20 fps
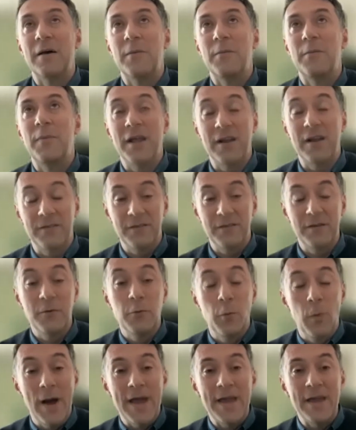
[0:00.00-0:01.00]
better
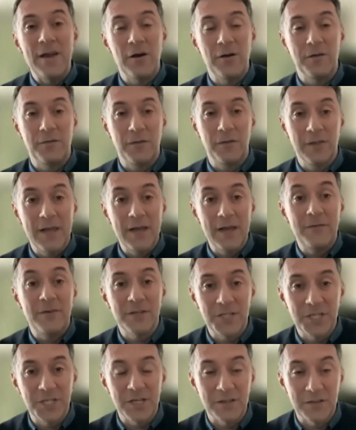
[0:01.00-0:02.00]
way of
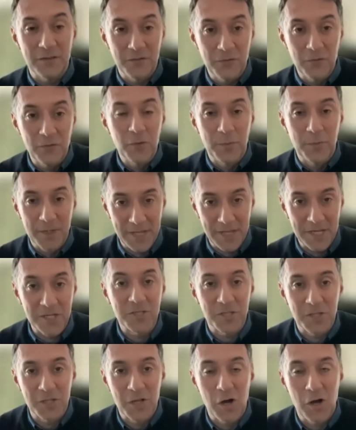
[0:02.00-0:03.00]
leveraging the full
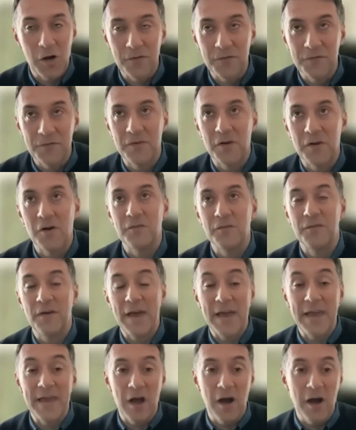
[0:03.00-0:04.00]
potential of
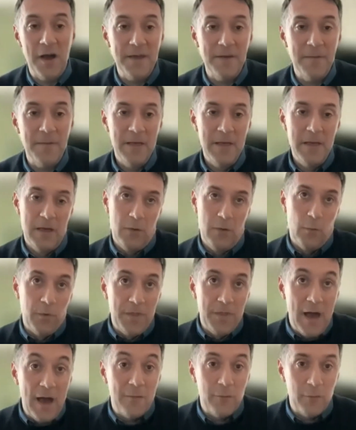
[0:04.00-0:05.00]
AI
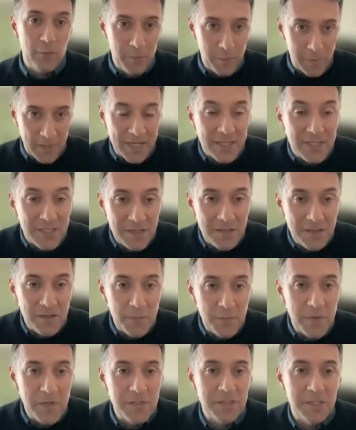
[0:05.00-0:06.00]
without replacing the
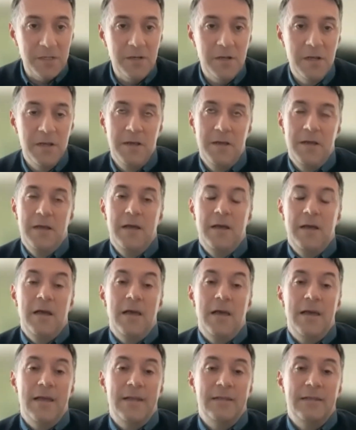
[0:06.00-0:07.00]
person.
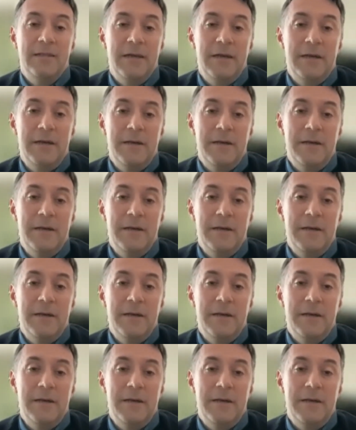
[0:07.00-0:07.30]
And